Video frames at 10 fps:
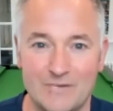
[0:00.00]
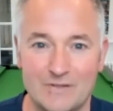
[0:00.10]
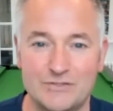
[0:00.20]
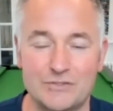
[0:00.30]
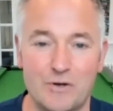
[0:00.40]

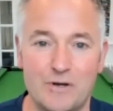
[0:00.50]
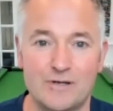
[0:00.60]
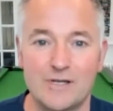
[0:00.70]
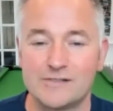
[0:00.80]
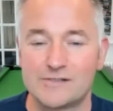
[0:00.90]

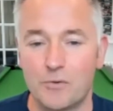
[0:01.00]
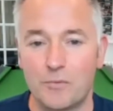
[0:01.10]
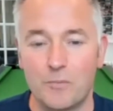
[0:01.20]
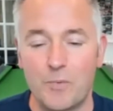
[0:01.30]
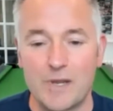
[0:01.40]
sure
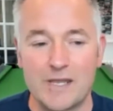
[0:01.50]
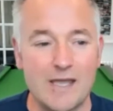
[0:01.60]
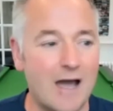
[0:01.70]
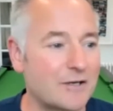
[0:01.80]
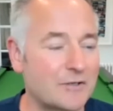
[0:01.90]
so we
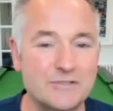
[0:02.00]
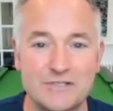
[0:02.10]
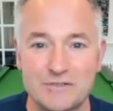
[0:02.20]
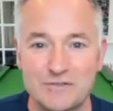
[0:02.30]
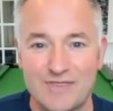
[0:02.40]
are going to
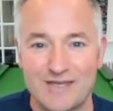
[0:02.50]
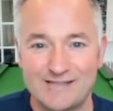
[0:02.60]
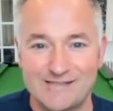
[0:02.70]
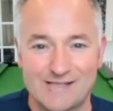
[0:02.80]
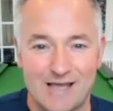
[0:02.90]
do
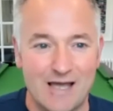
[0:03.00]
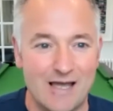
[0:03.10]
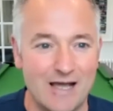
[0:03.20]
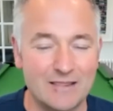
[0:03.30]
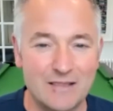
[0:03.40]
things uh,
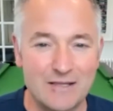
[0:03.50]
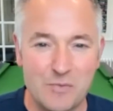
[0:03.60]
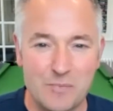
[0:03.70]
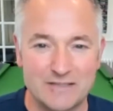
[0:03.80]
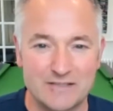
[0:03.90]
a little
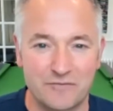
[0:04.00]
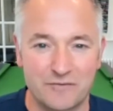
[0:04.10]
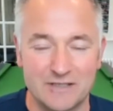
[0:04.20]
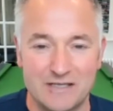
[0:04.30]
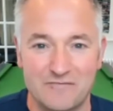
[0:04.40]
bit
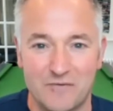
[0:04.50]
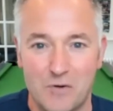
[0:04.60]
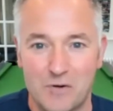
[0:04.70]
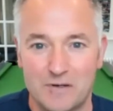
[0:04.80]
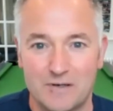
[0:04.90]
differently
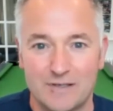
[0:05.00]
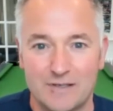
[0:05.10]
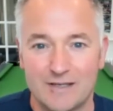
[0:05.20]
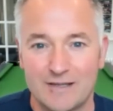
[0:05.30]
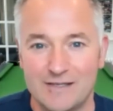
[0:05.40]
for
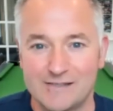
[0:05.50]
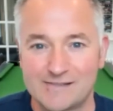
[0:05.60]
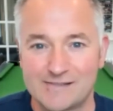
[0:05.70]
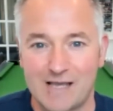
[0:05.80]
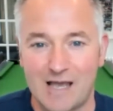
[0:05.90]

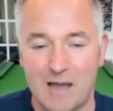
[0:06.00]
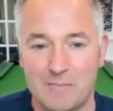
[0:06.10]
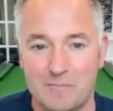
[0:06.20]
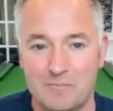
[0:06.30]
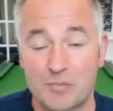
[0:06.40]
this
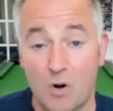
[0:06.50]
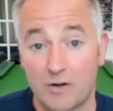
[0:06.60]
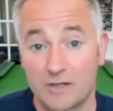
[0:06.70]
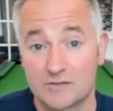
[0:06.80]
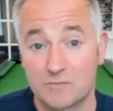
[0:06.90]
um,
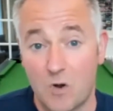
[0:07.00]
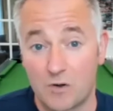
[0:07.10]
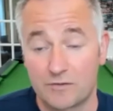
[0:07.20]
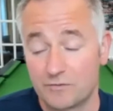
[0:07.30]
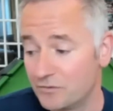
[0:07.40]
product
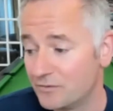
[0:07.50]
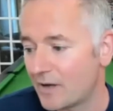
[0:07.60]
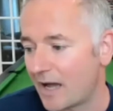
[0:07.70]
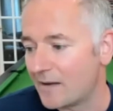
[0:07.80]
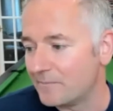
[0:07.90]

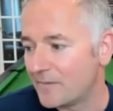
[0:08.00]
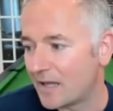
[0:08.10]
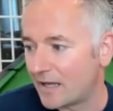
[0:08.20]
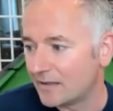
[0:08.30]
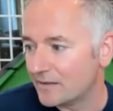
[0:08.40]
walkthrough. Um,
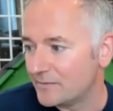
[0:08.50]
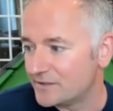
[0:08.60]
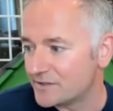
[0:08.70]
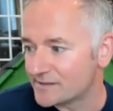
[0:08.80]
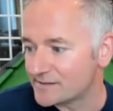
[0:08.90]
uh, let me
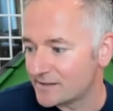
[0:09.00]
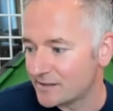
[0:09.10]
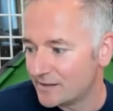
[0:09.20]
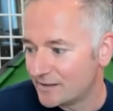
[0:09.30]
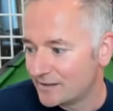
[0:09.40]
just
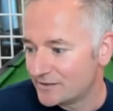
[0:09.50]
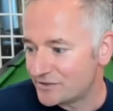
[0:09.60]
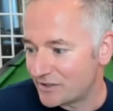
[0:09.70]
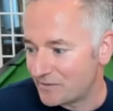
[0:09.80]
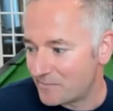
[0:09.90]

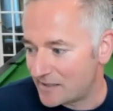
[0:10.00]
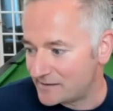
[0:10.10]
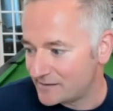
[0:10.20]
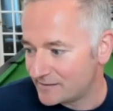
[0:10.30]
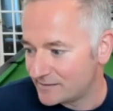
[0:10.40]
share my
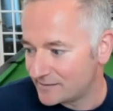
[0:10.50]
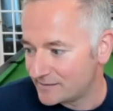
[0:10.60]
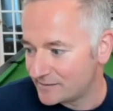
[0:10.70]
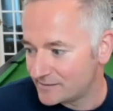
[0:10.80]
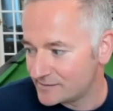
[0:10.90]

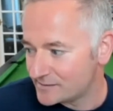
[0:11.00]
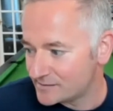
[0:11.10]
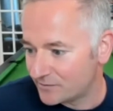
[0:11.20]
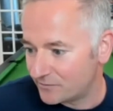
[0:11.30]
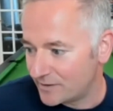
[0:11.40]

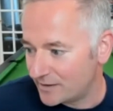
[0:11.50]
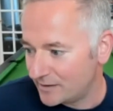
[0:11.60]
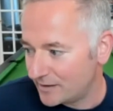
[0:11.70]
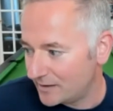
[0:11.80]
screen